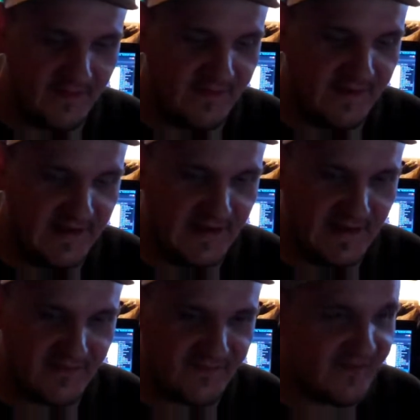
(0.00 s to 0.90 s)

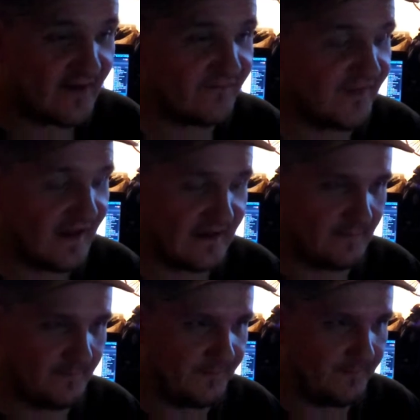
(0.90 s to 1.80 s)
the stuff that
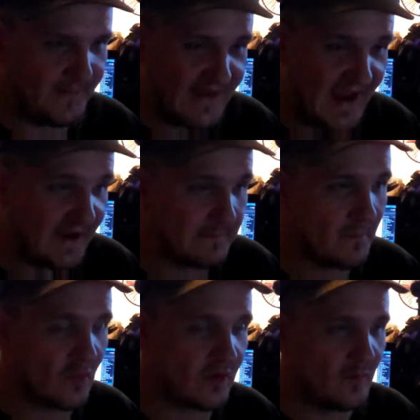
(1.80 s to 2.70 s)
became
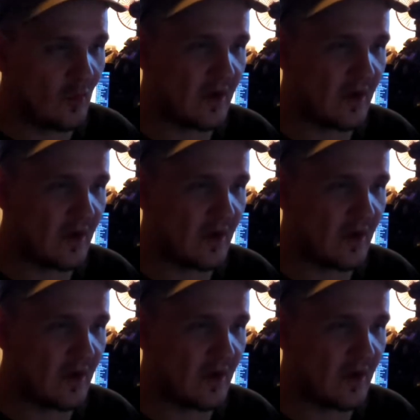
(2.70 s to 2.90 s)
more and more